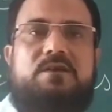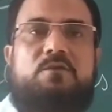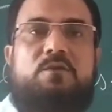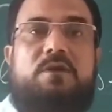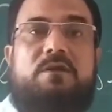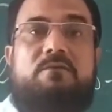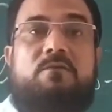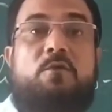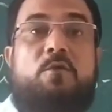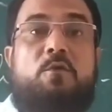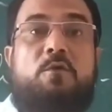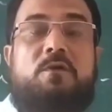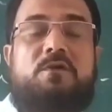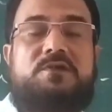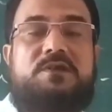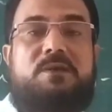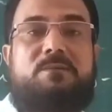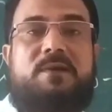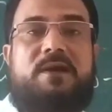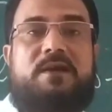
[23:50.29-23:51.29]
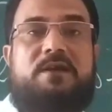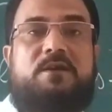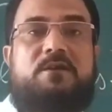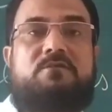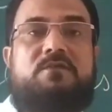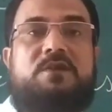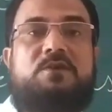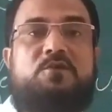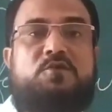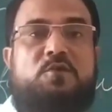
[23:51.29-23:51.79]
will evoke some kind
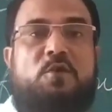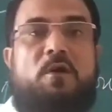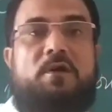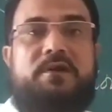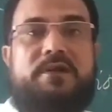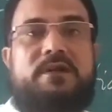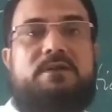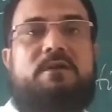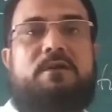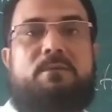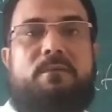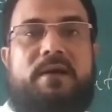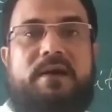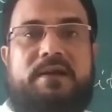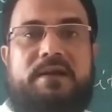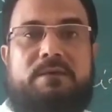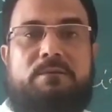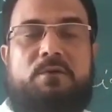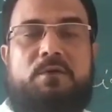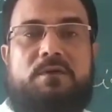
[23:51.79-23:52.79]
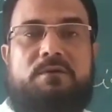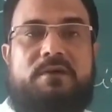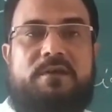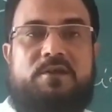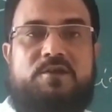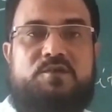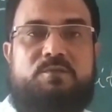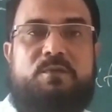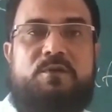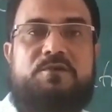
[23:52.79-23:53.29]
of new thought in our mind about our
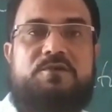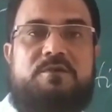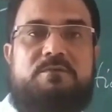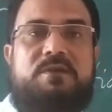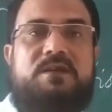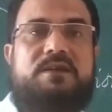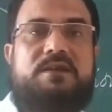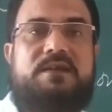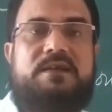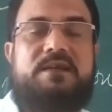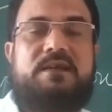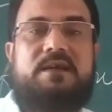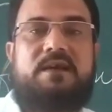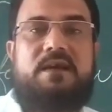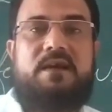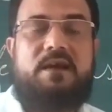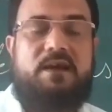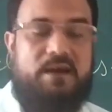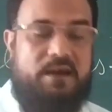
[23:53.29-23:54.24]
responsibility.